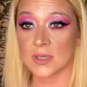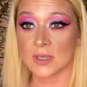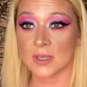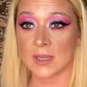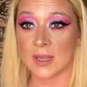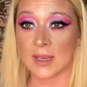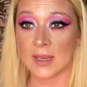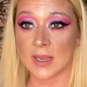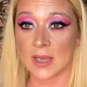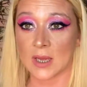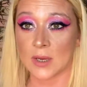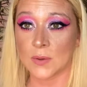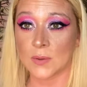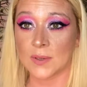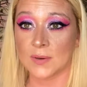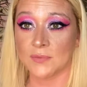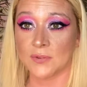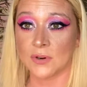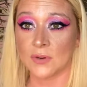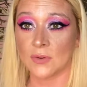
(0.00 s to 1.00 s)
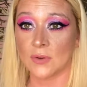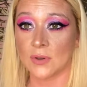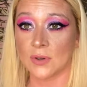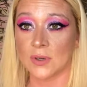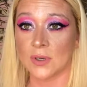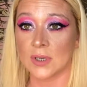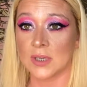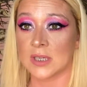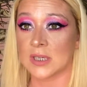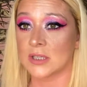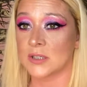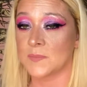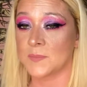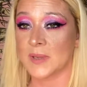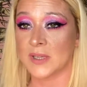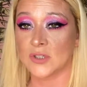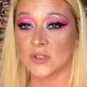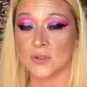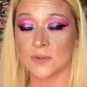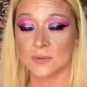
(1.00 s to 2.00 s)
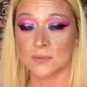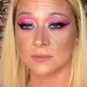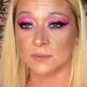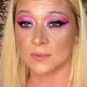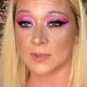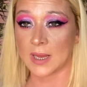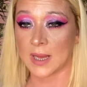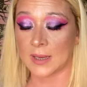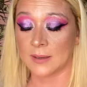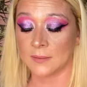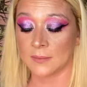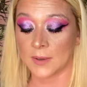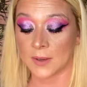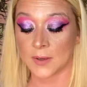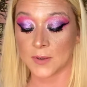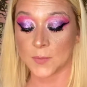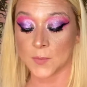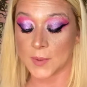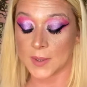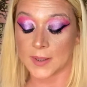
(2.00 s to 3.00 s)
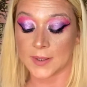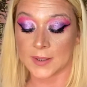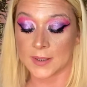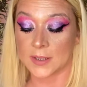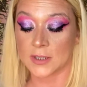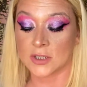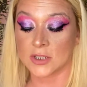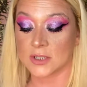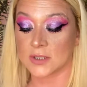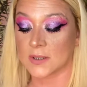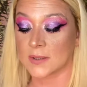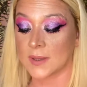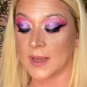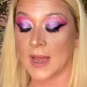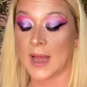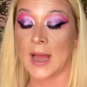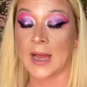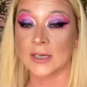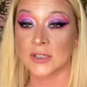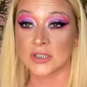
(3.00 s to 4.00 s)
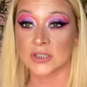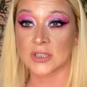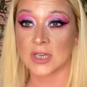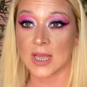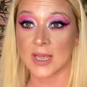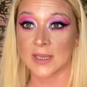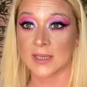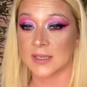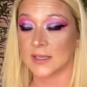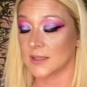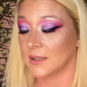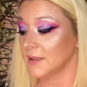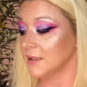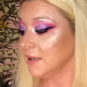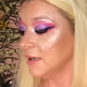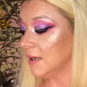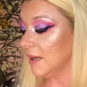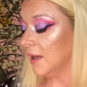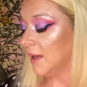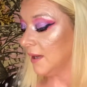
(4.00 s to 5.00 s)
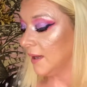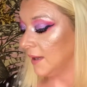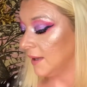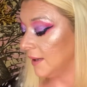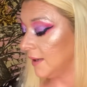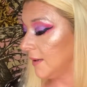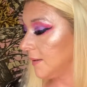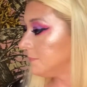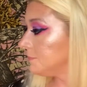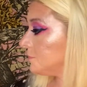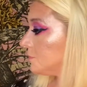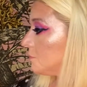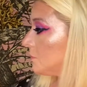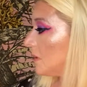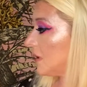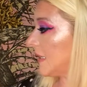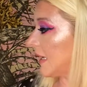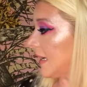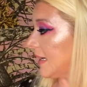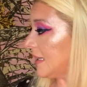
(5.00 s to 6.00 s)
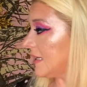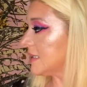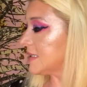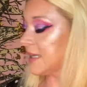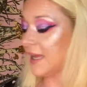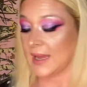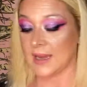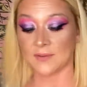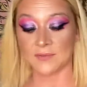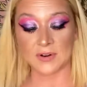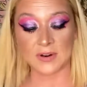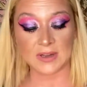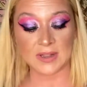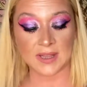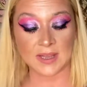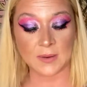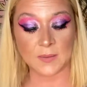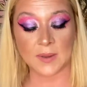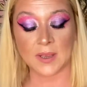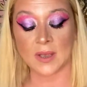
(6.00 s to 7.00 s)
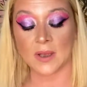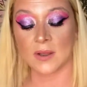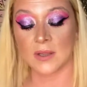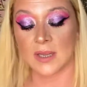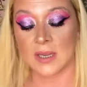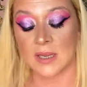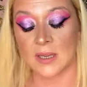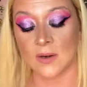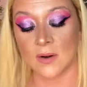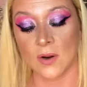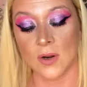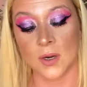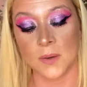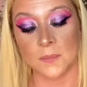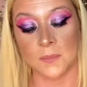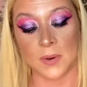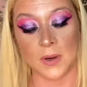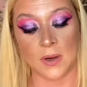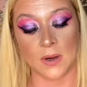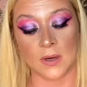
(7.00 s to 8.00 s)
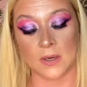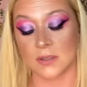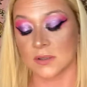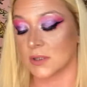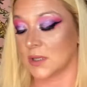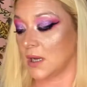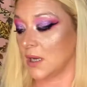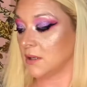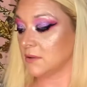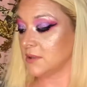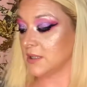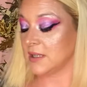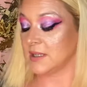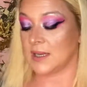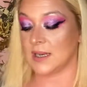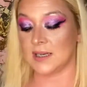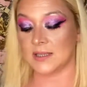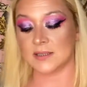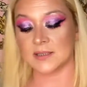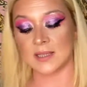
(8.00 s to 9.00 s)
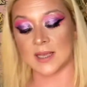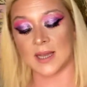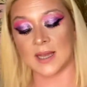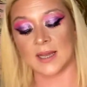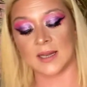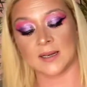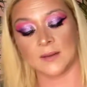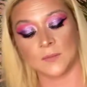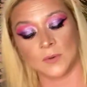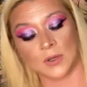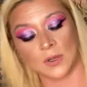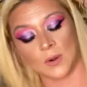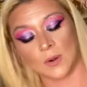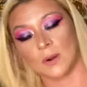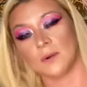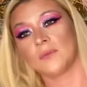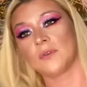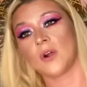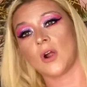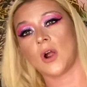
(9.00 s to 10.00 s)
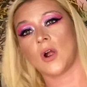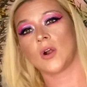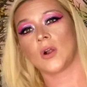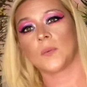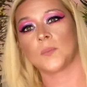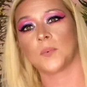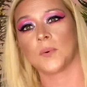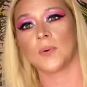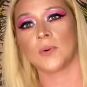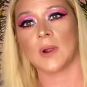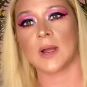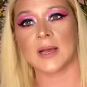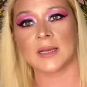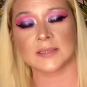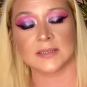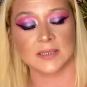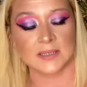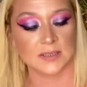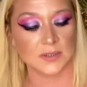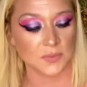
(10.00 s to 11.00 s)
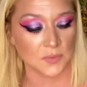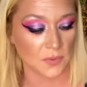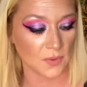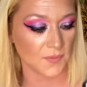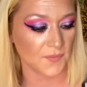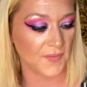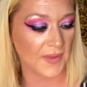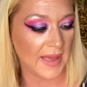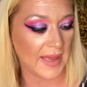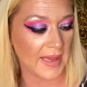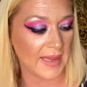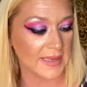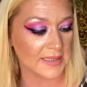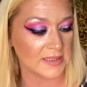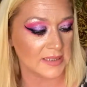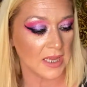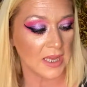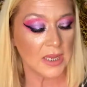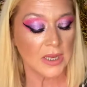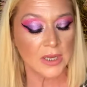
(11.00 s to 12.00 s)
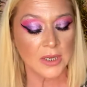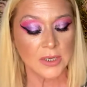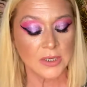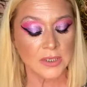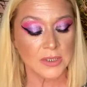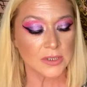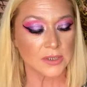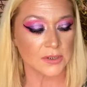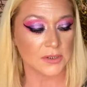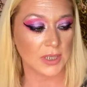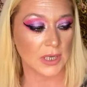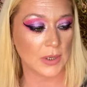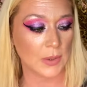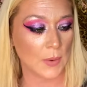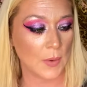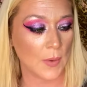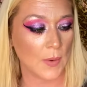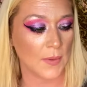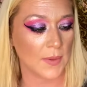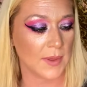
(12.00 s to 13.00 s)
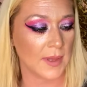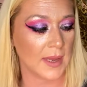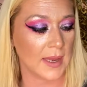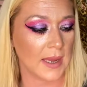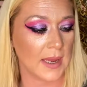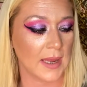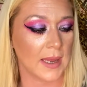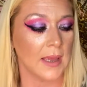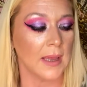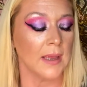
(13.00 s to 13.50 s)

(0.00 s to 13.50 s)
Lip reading: like a whole different look. It makes you, I don't know, I just like it. But that is everything we got in our box. I'll set that aside and we'll go over our process real fast. So we